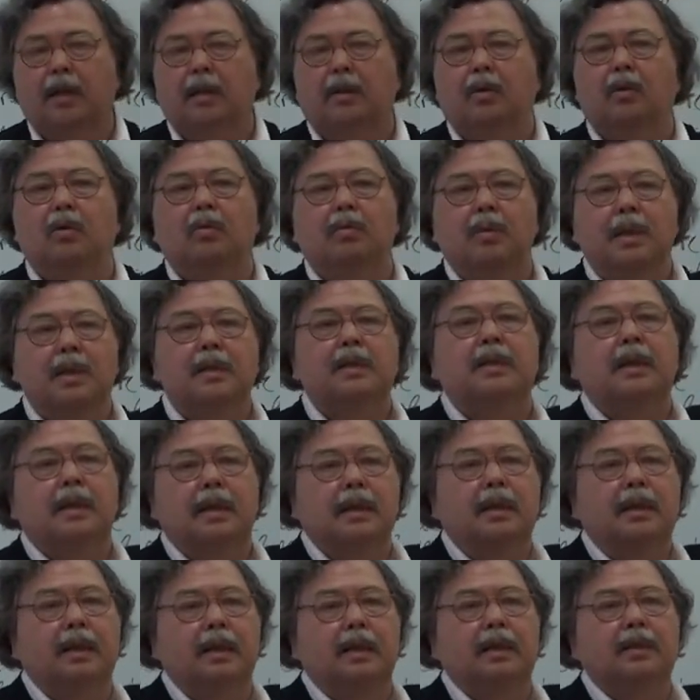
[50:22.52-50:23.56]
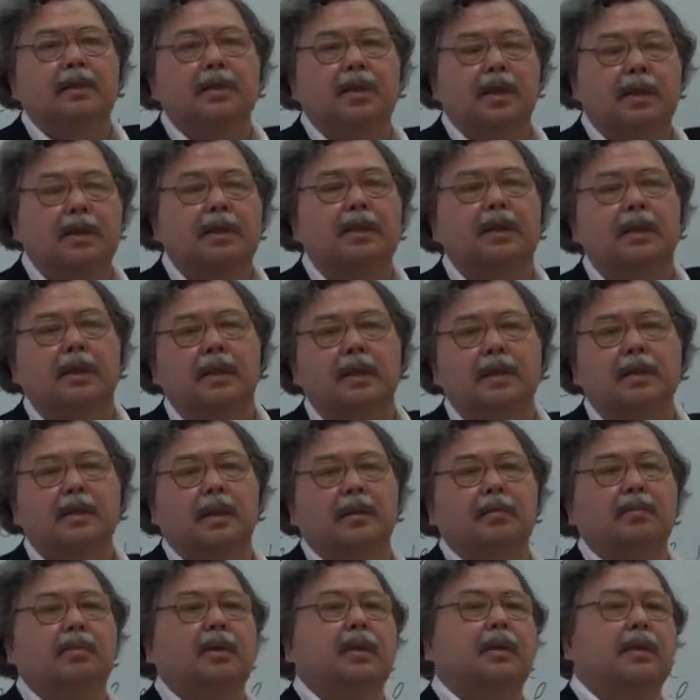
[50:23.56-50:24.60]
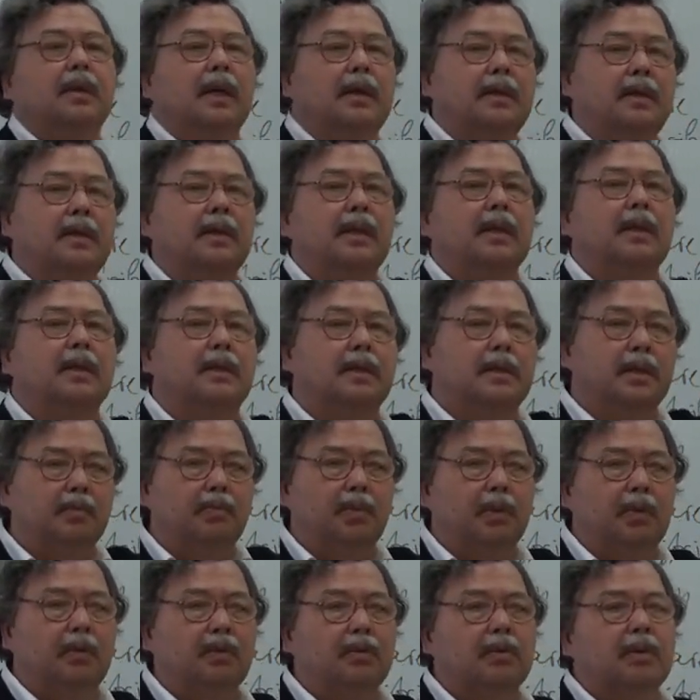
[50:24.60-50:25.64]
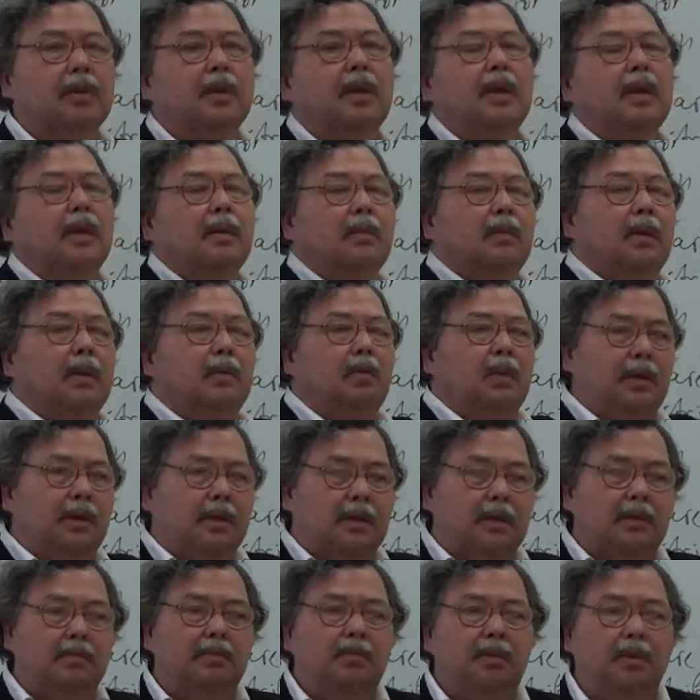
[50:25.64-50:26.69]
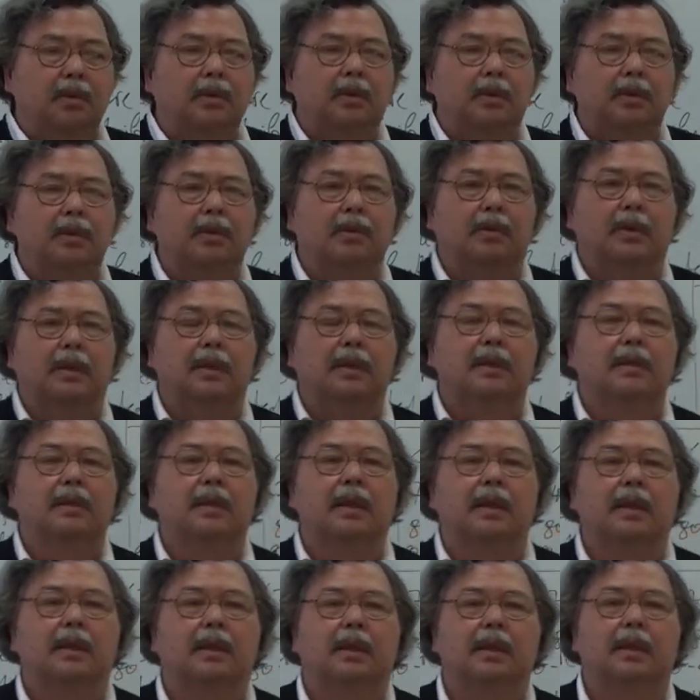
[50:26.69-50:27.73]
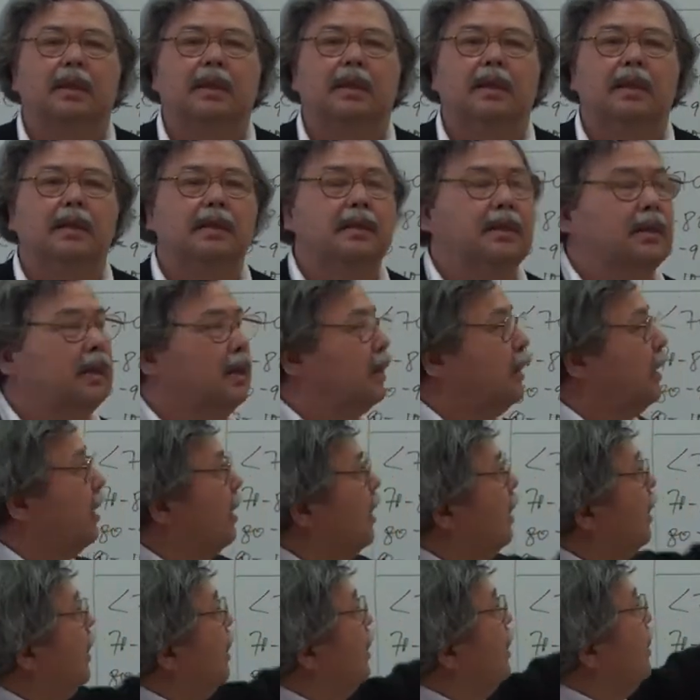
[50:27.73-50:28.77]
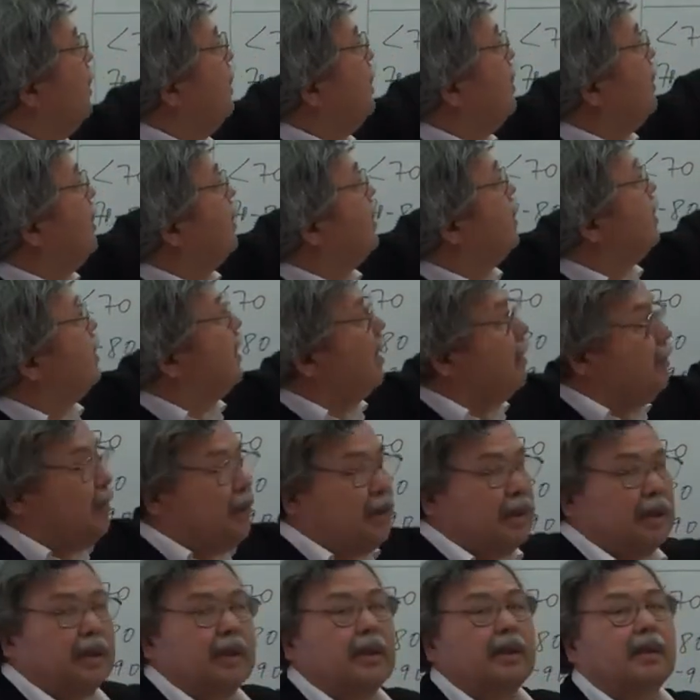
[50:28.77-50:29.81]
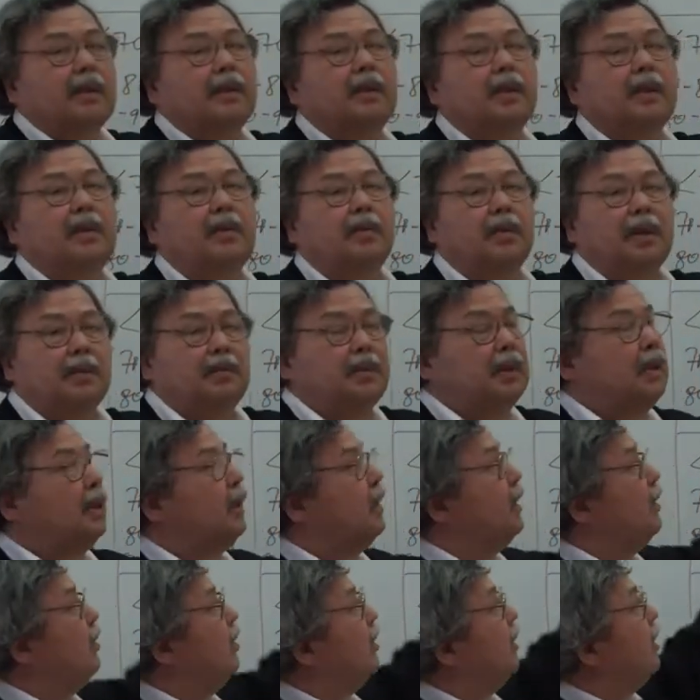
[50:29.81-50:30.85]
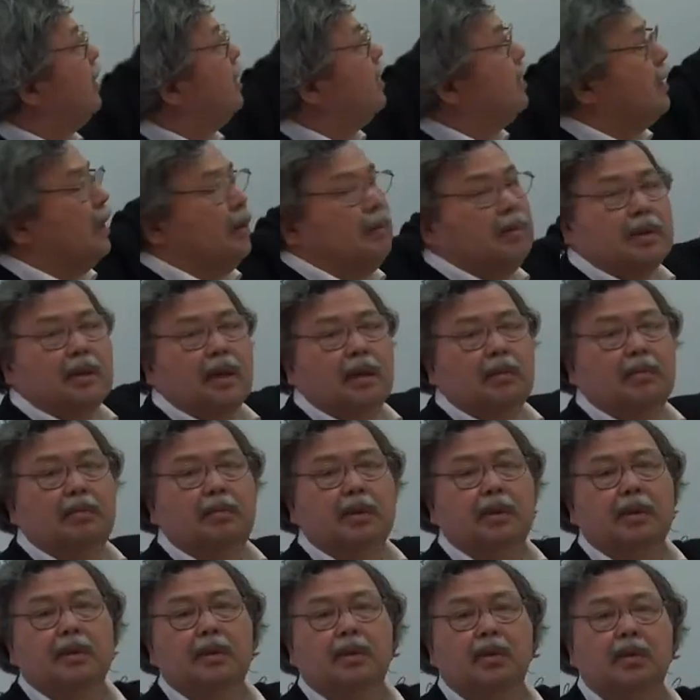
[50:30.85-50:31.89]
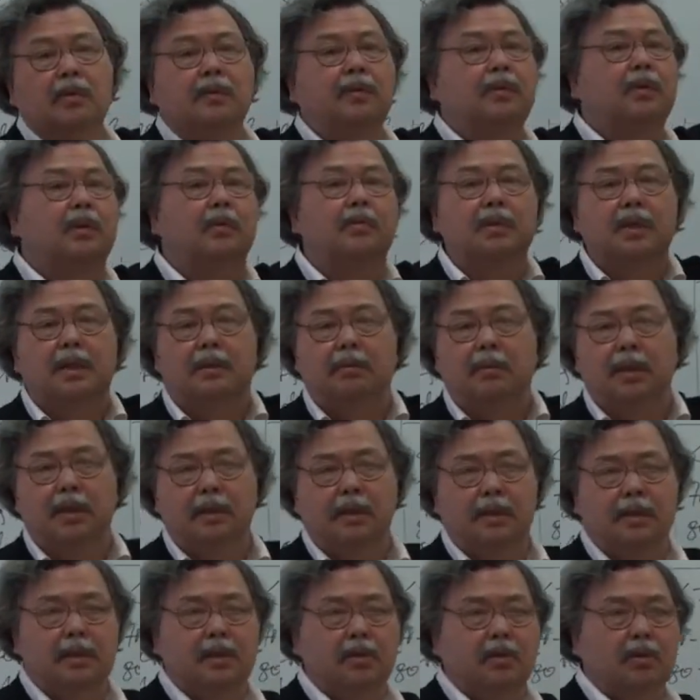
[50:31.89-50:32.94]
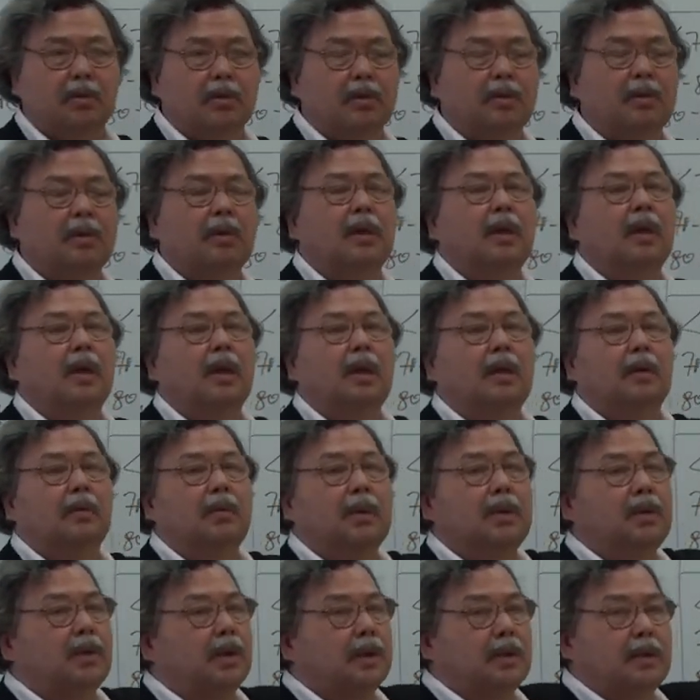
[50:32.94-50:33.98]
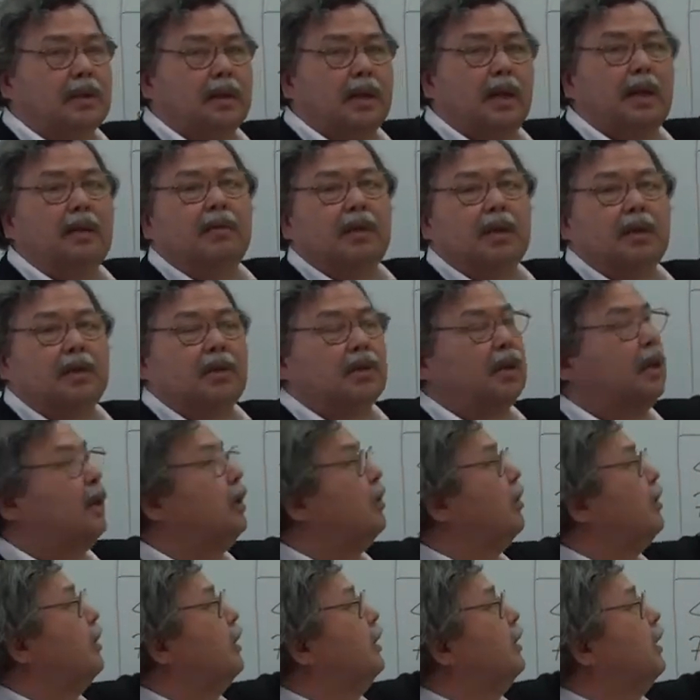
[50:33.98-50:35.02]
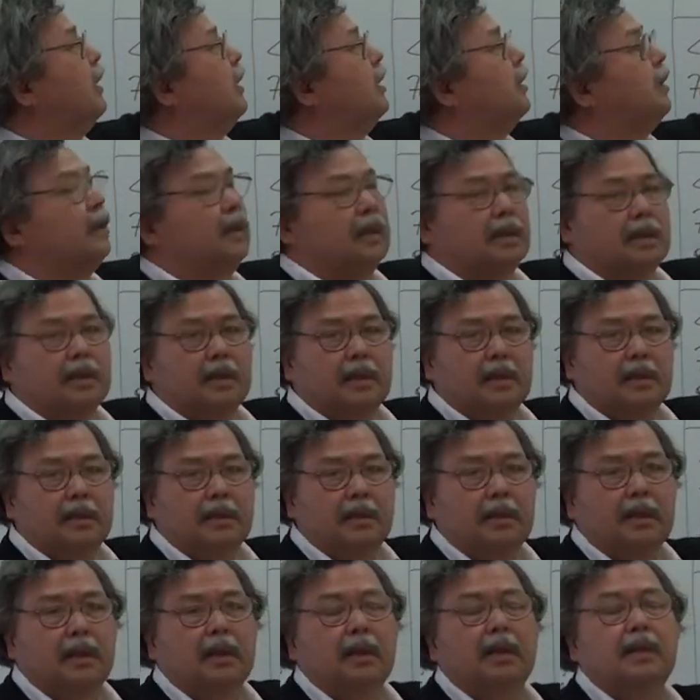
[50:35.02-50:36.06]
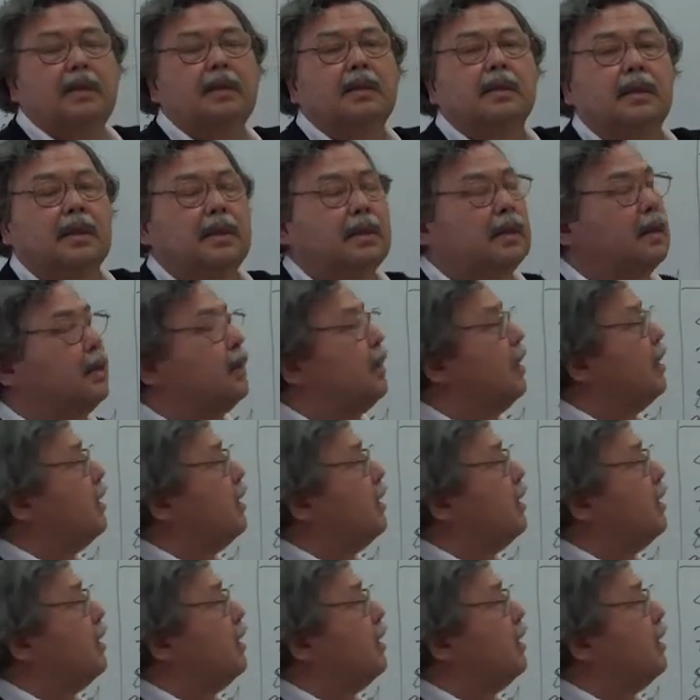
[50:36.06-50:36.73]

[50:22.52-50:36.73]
mystery here. It's just an example. I say, suppose what is important to understand here is that this is something that we obtain on the same sample, not from some other source. We just average out and get this. This is